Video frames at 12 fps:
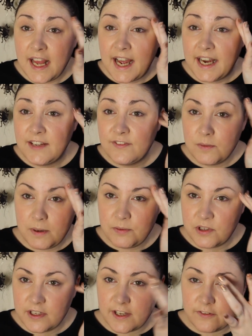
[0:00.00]
and even the
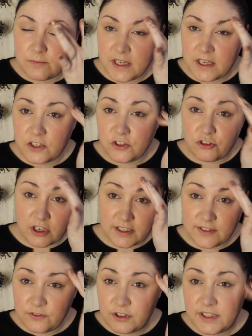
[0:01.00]
people that give me
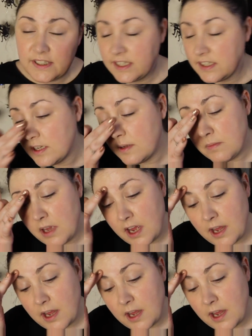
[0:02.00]
constructive criticism